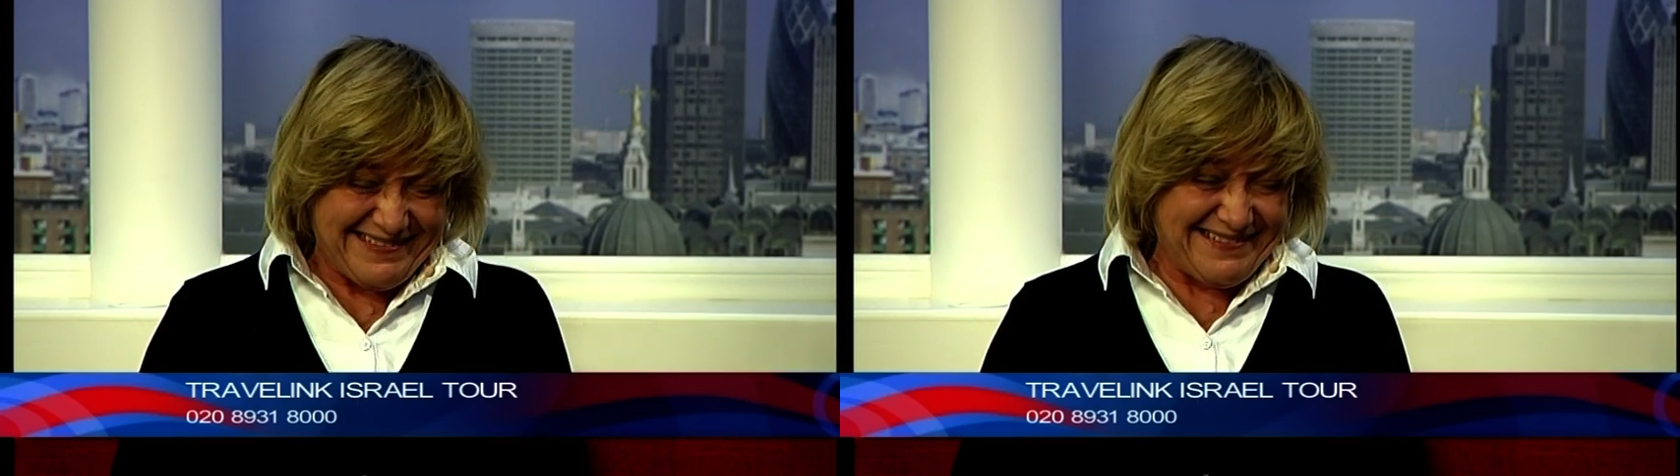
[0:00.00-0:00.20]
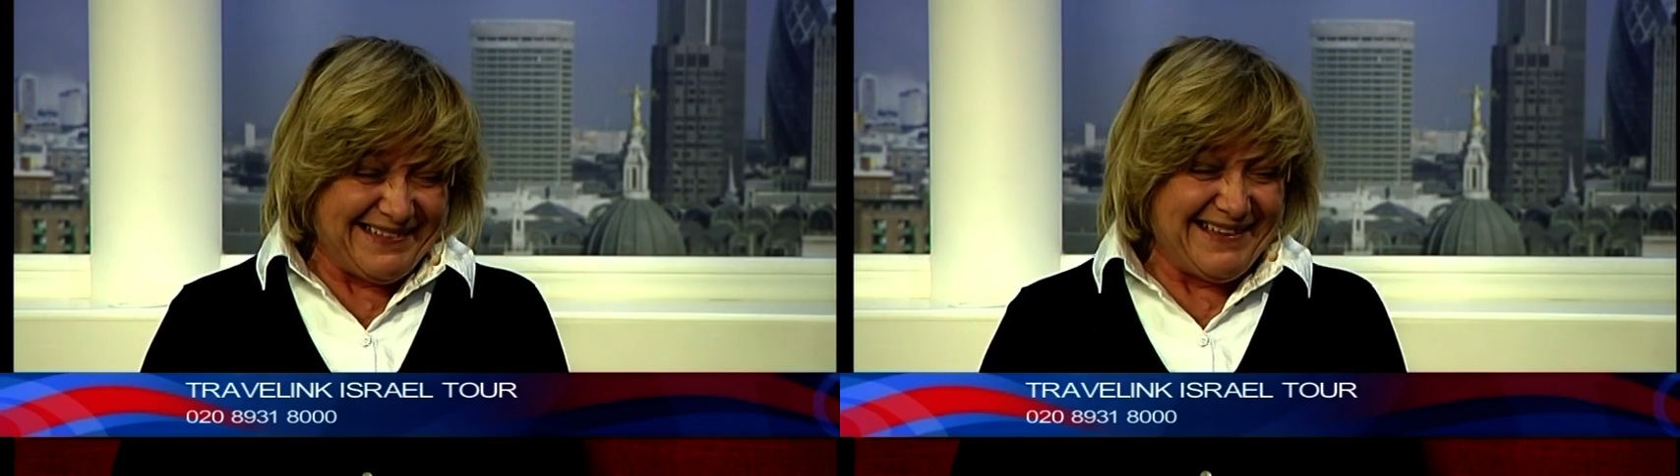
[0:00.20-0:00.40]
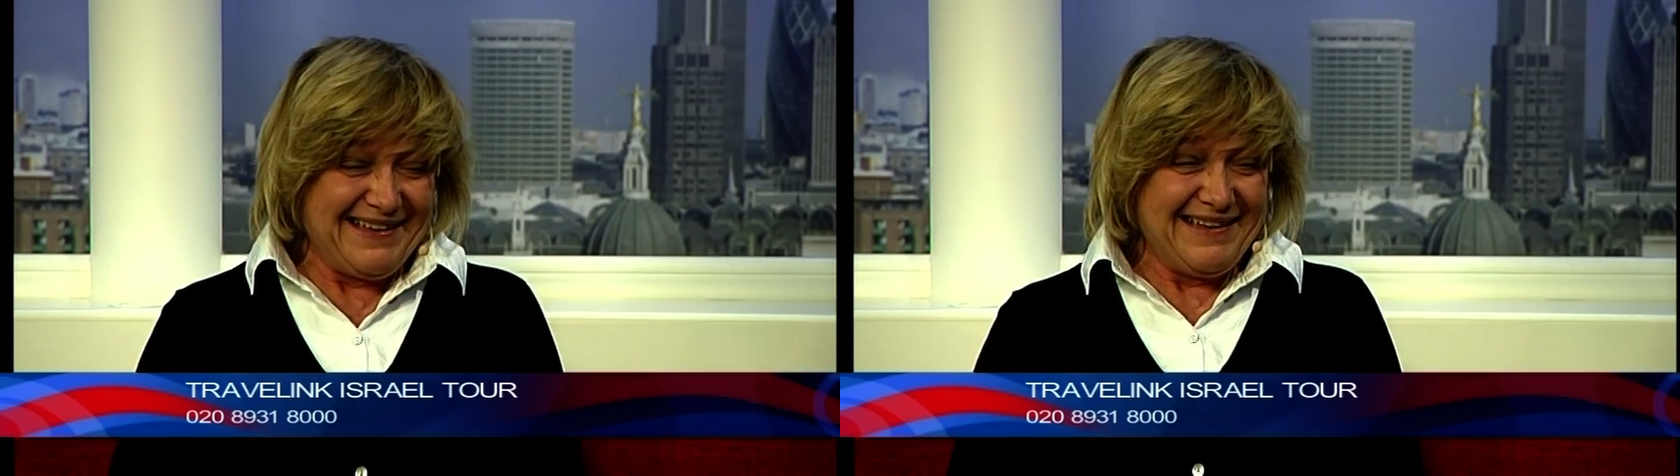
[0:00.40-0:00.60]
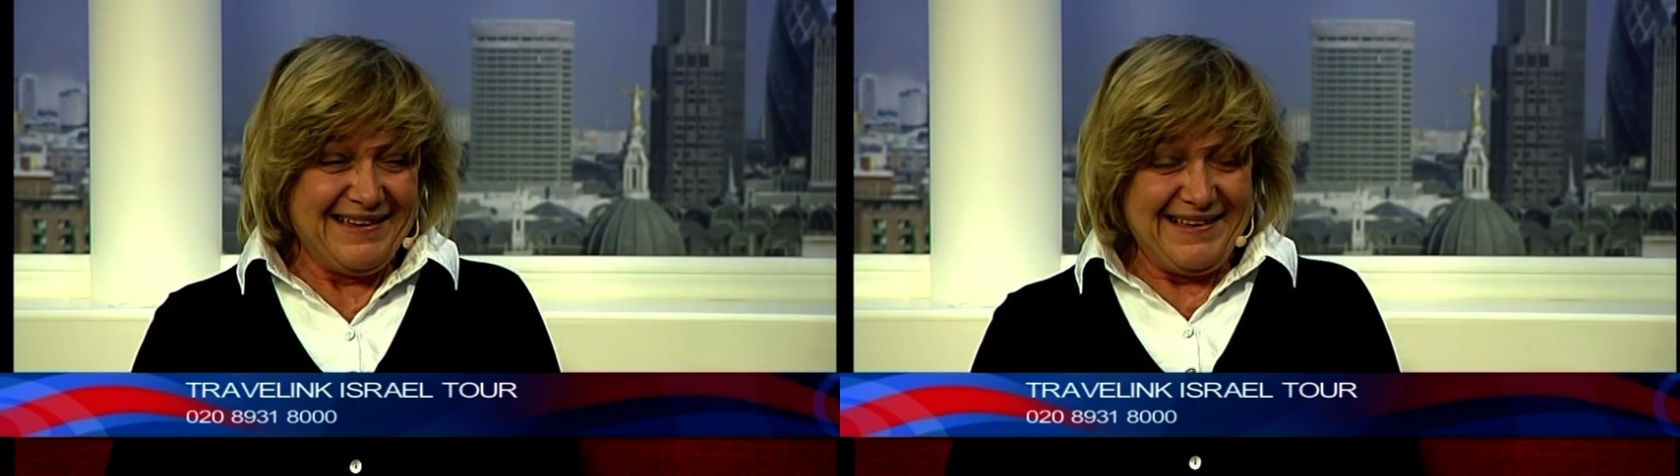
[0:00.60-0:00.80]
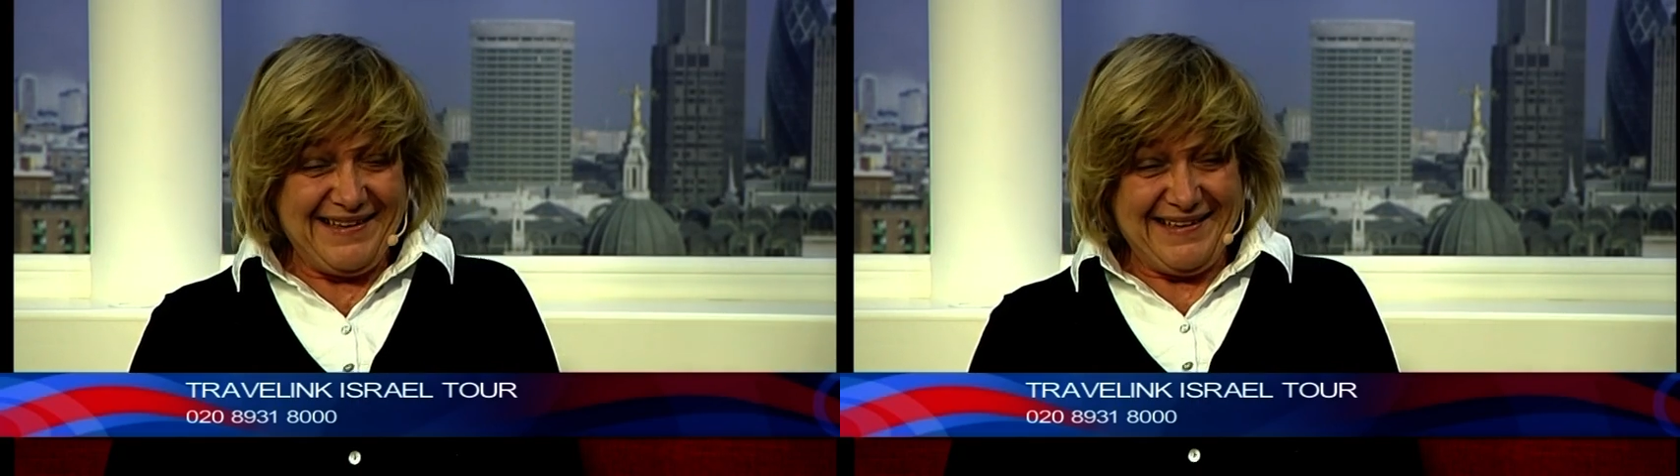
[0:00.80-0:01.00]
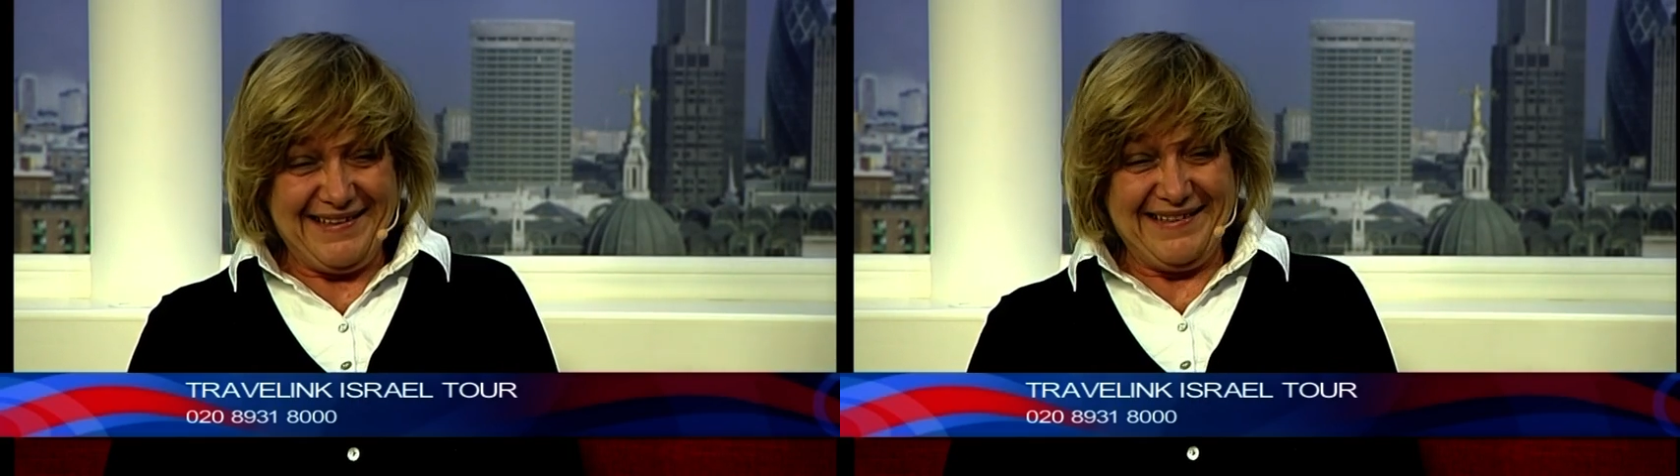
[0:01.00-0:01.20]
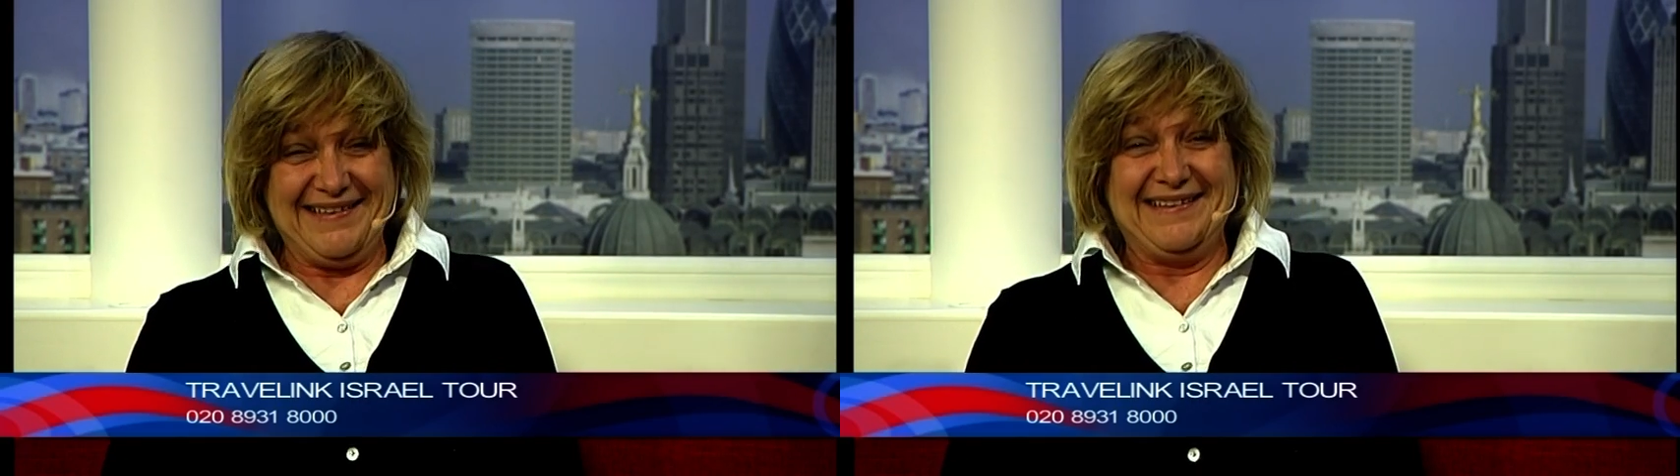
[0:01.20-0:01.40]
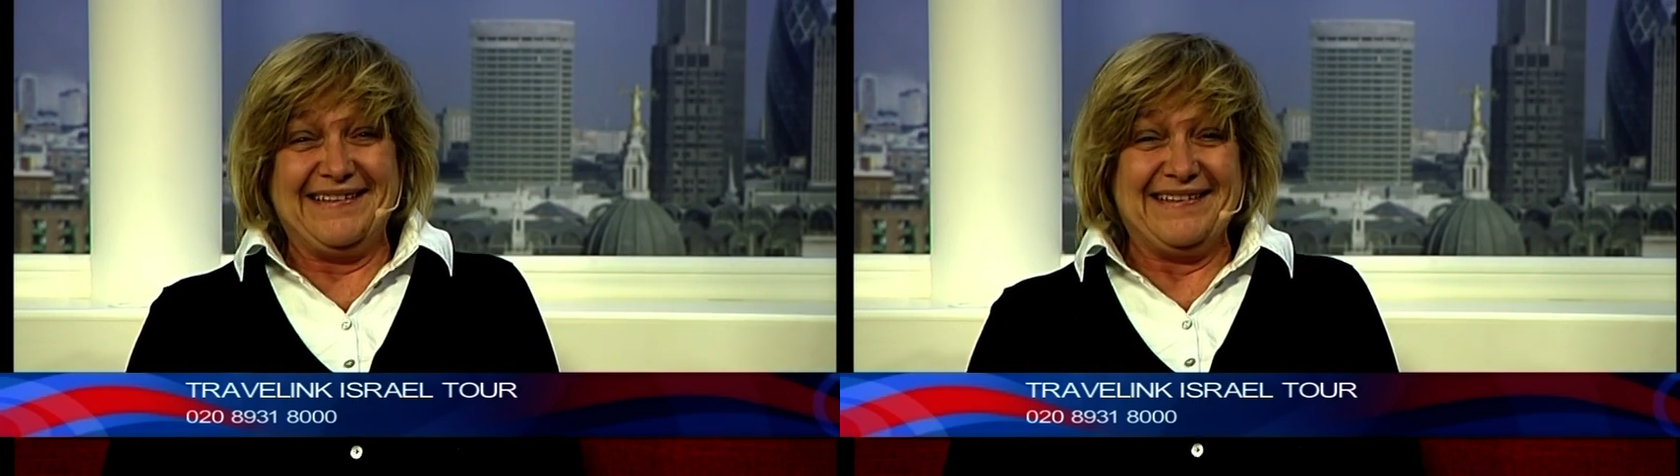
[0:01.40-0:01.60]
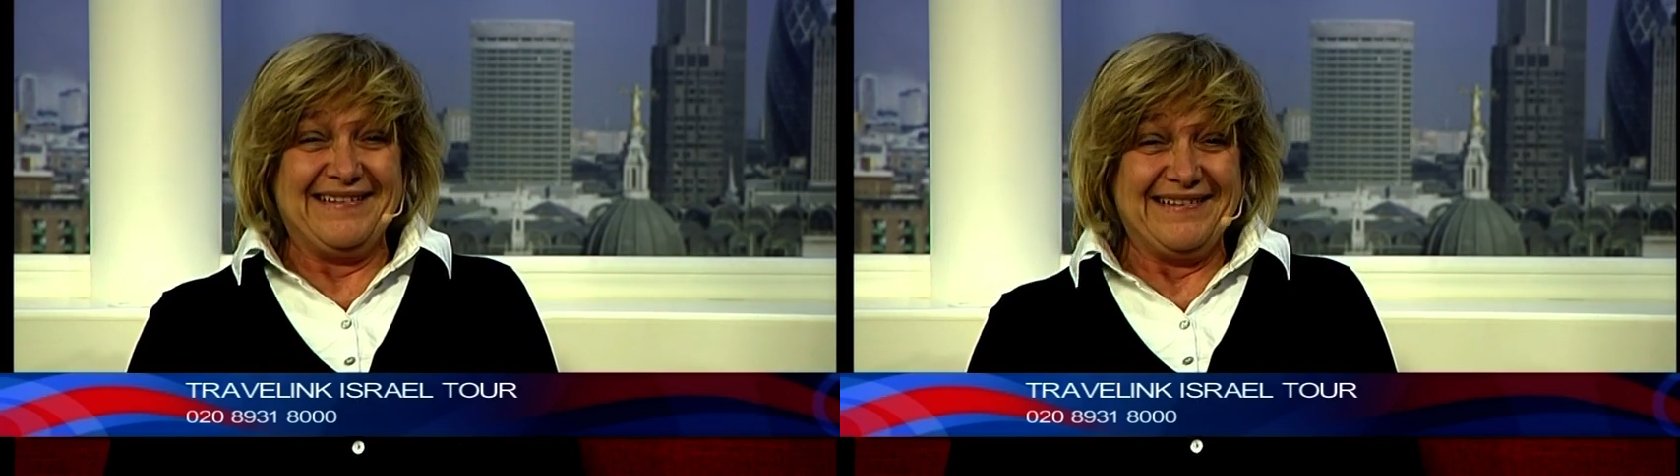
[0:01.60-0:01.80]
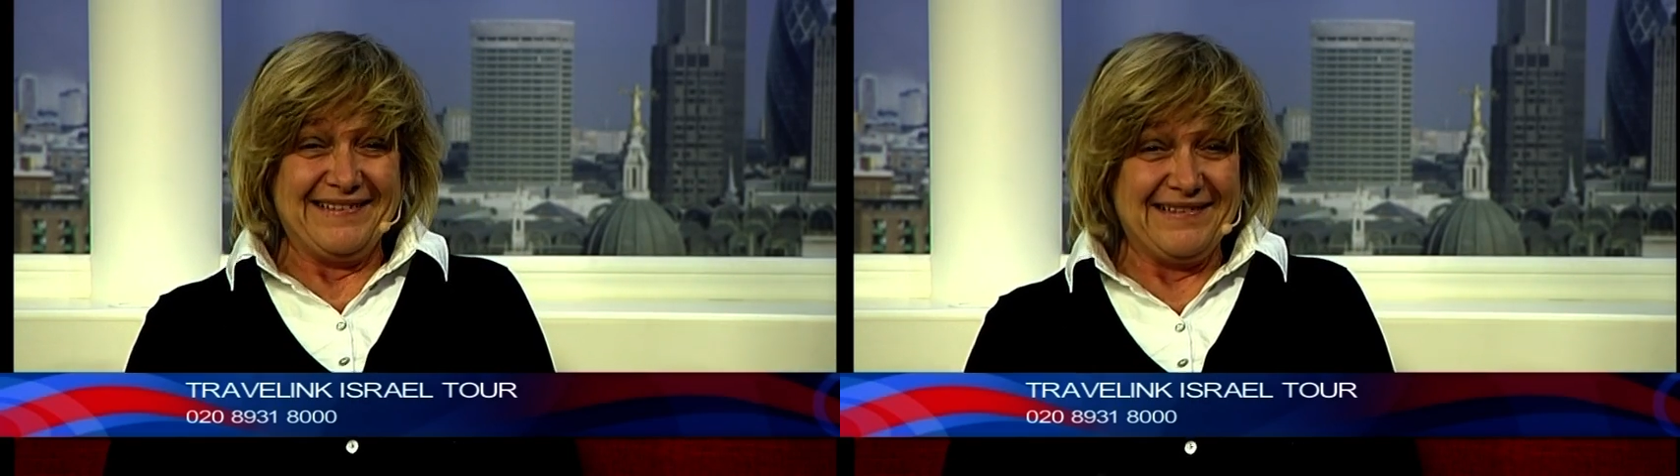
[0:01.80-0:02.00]
I'm trying not to look at you, but I will
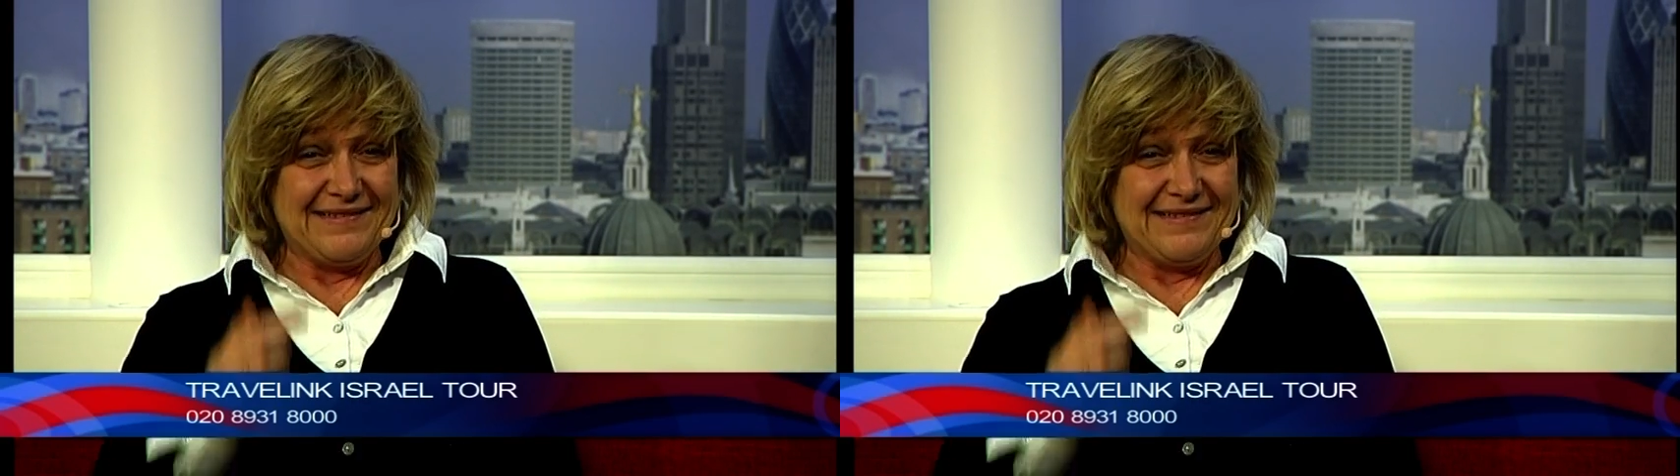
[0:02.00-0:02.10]
look at you.